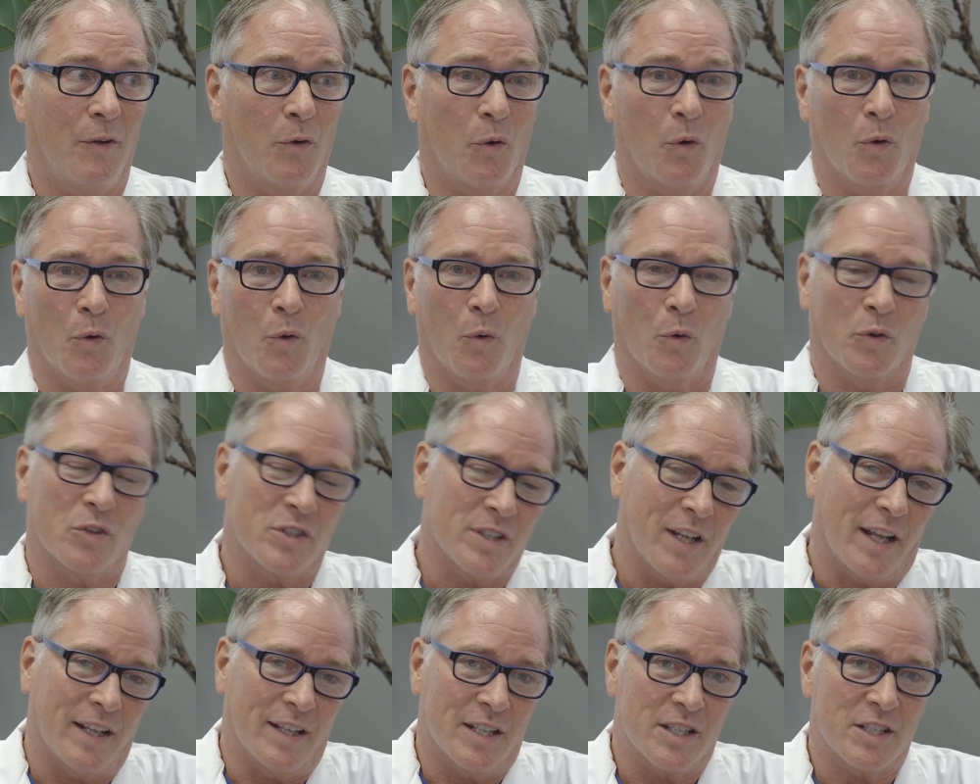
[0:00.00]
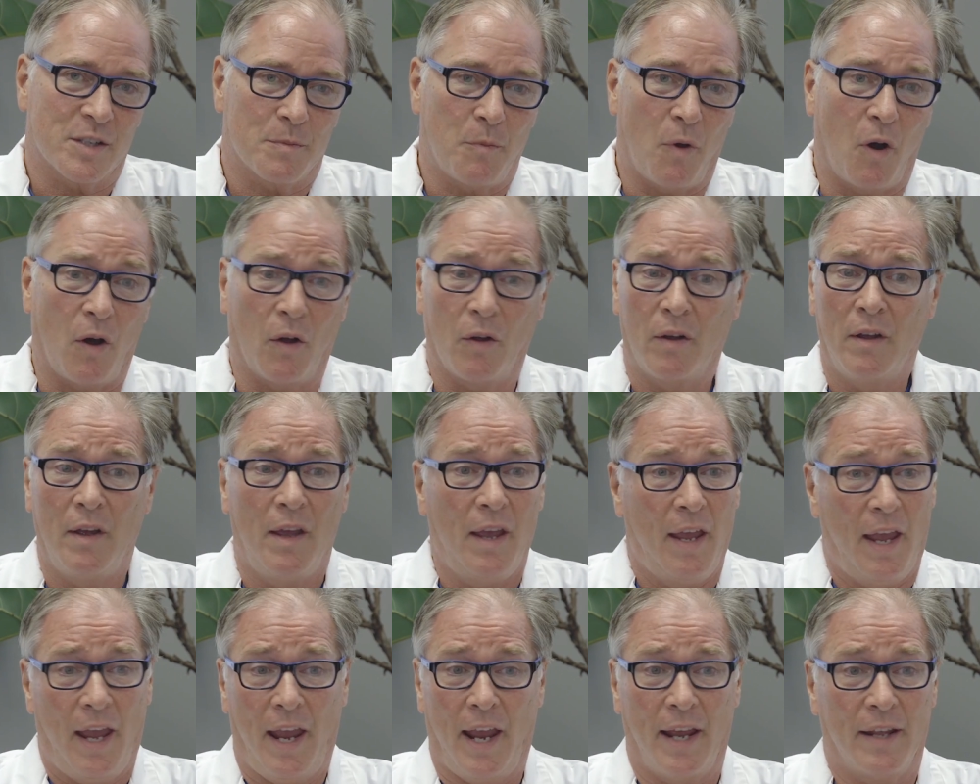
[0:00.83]
or, or slightly small,
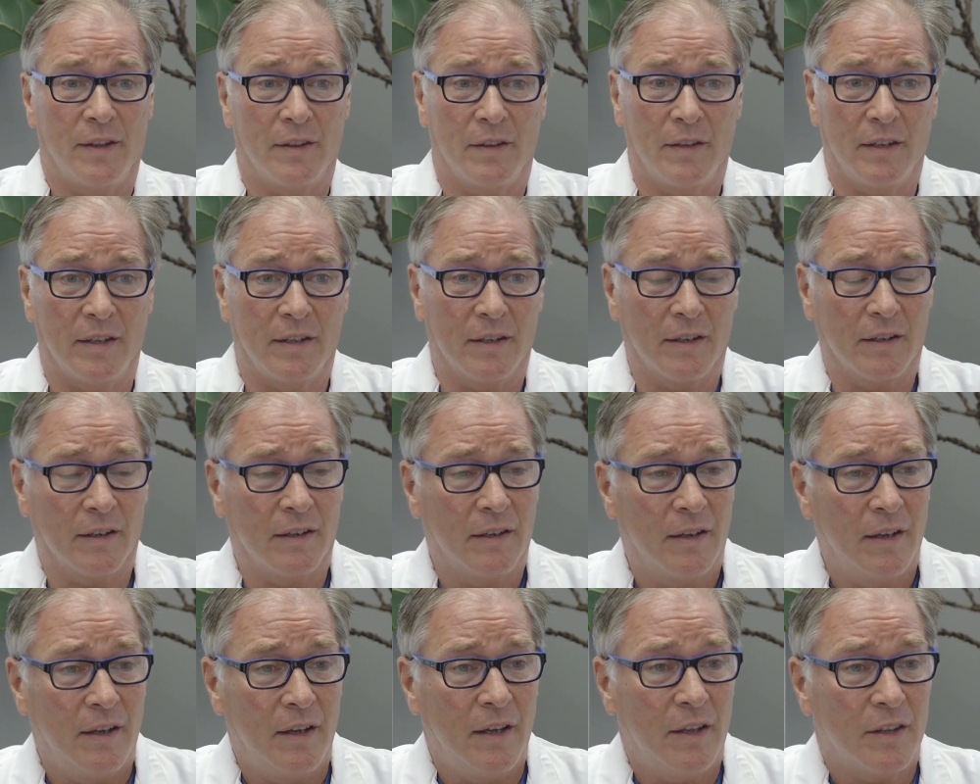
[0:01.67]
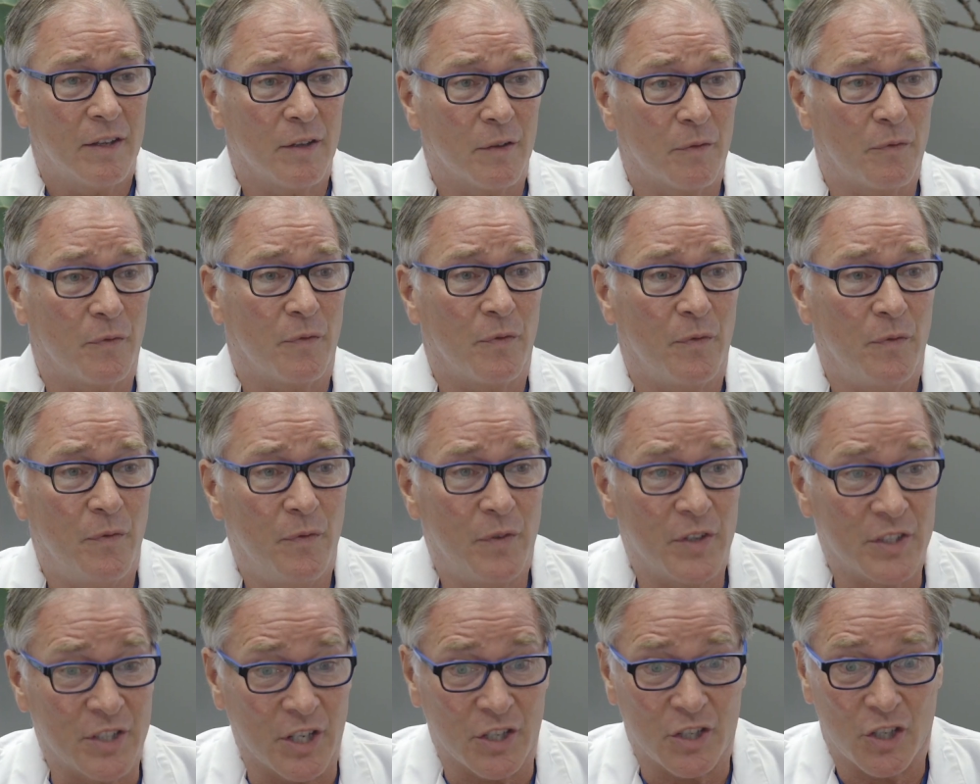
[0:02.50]
and the uh, the
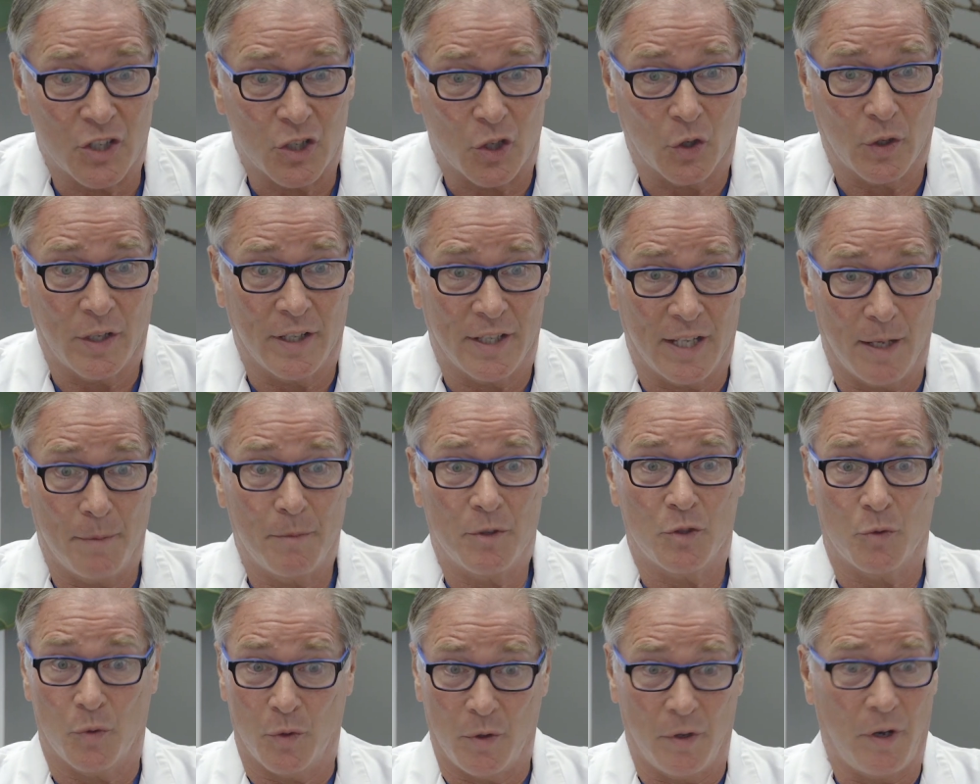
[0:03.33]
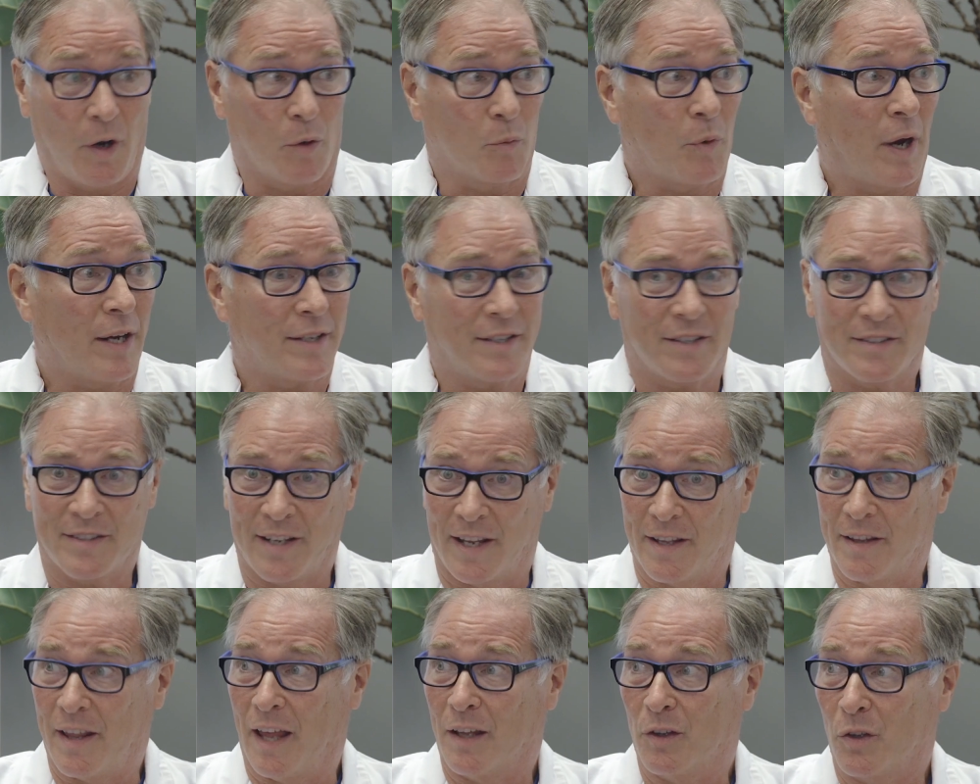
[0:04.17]
physicians looking at the image are right to
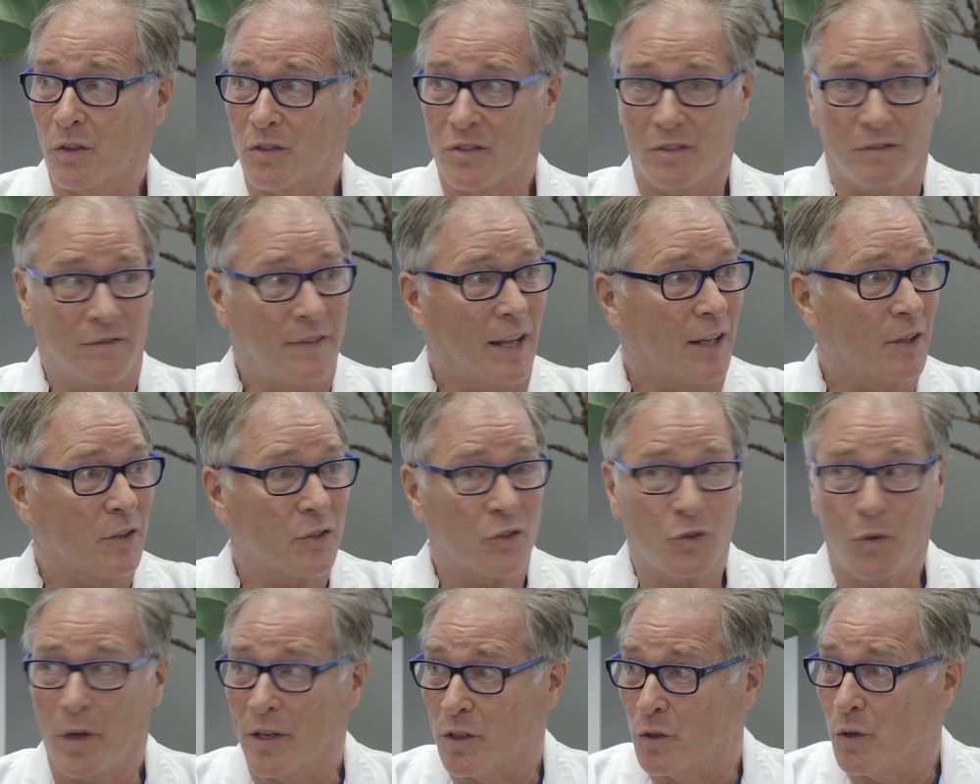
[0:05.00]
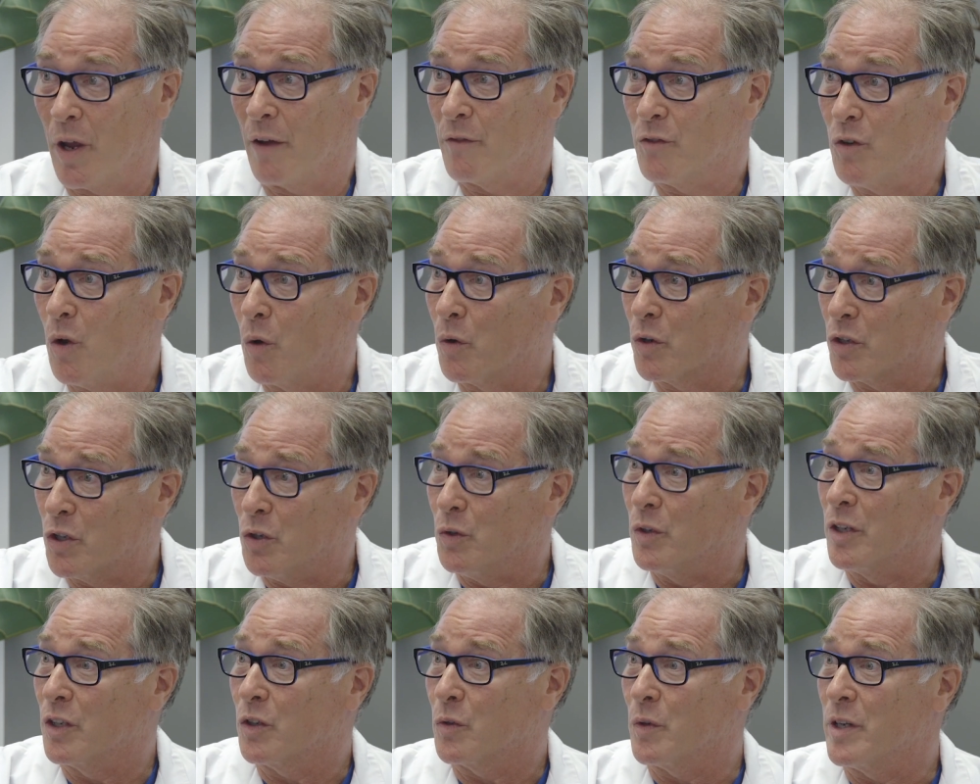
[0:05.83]
say that looks that looks great. You have no
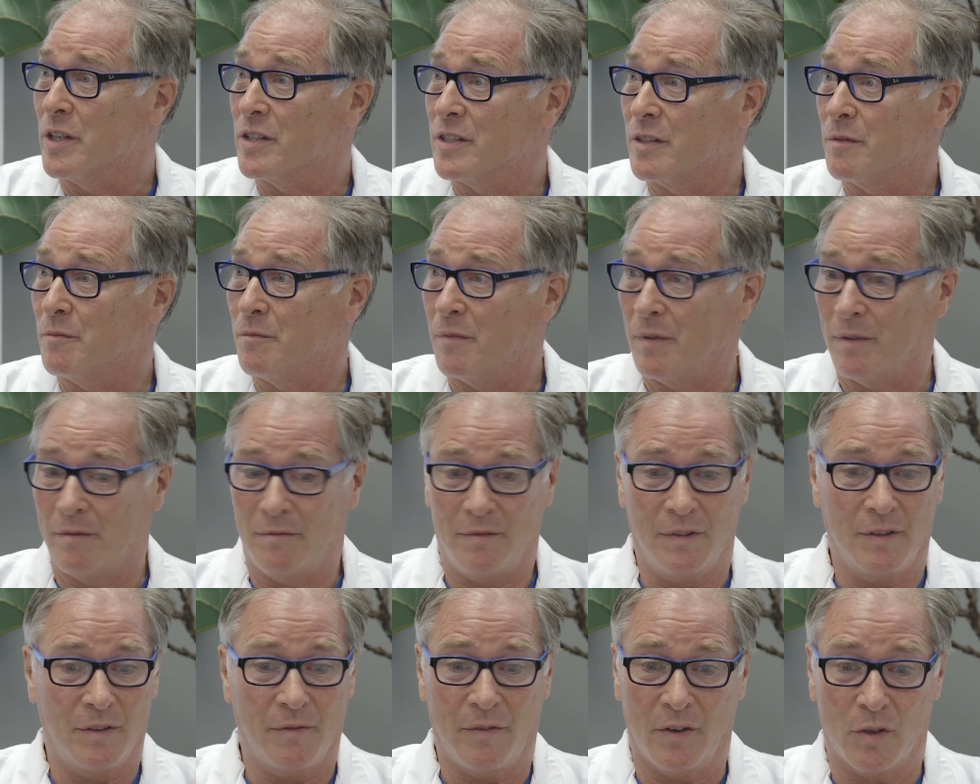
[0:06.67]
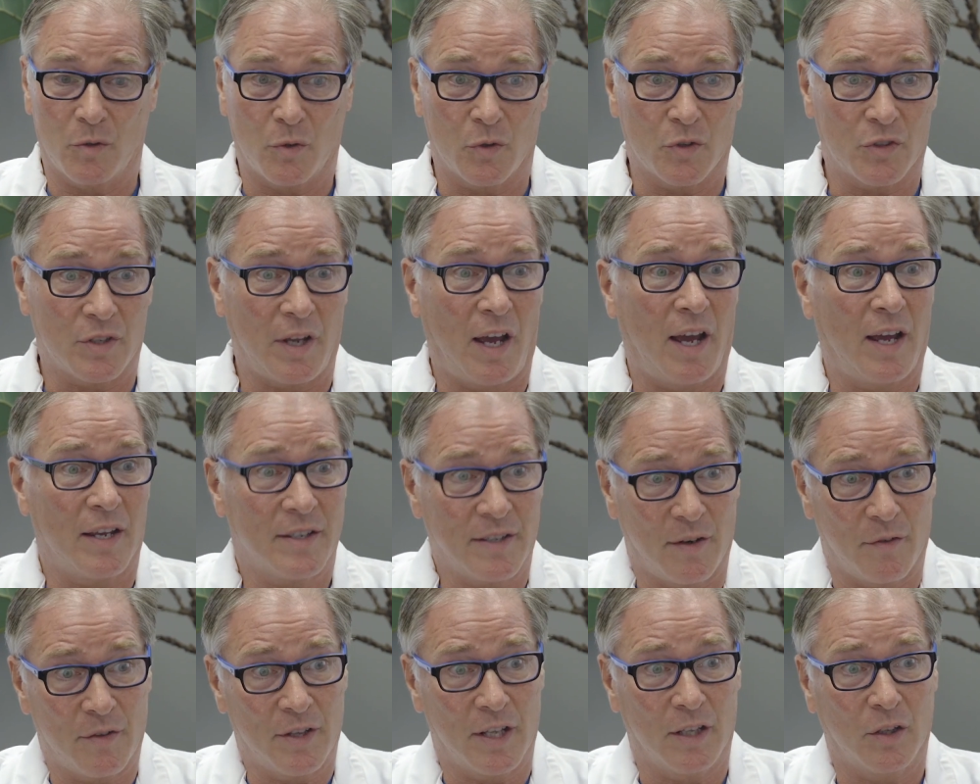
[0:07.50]
acute increase in, in, in the ventricle
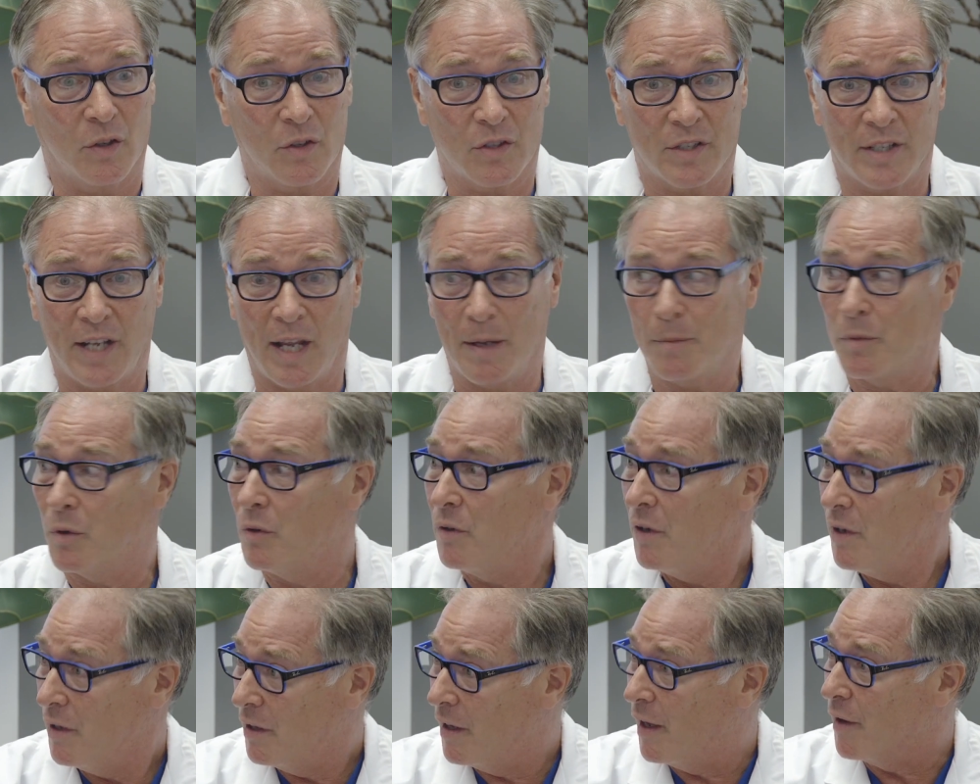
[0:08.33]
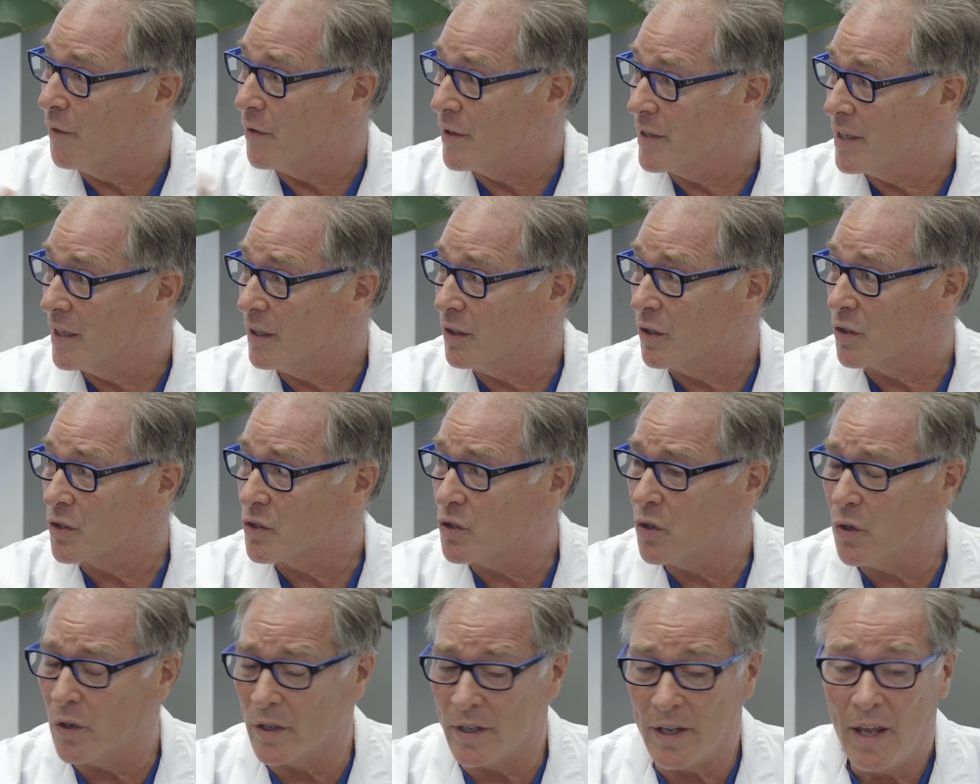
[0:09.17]
size. Everything looks stable. Everything looks
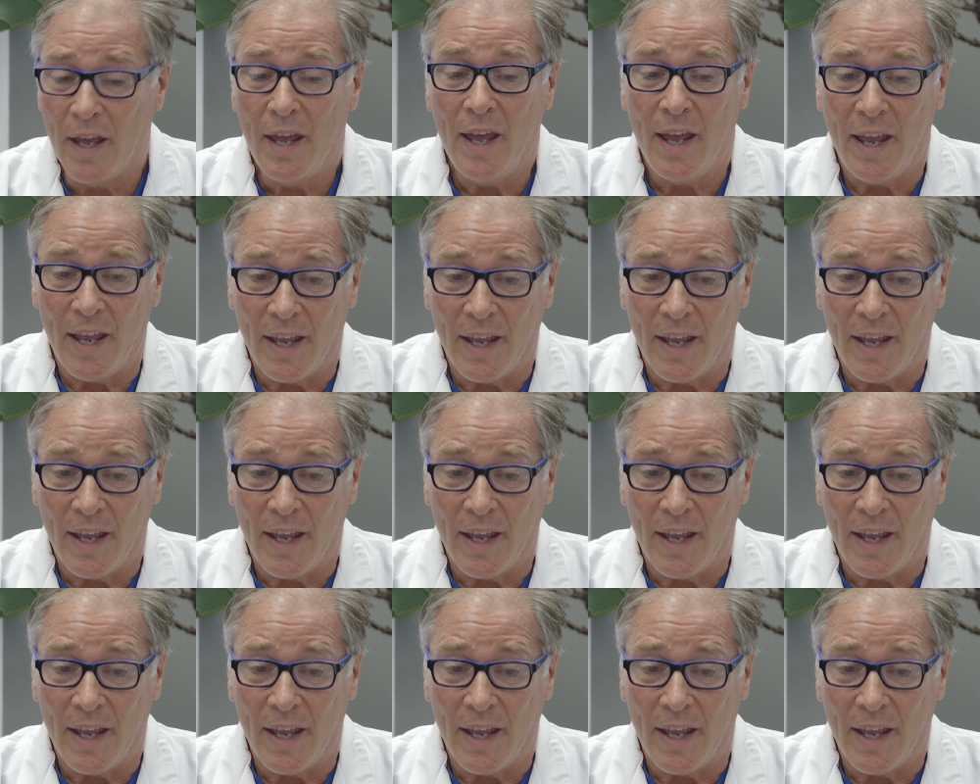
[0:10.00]
good.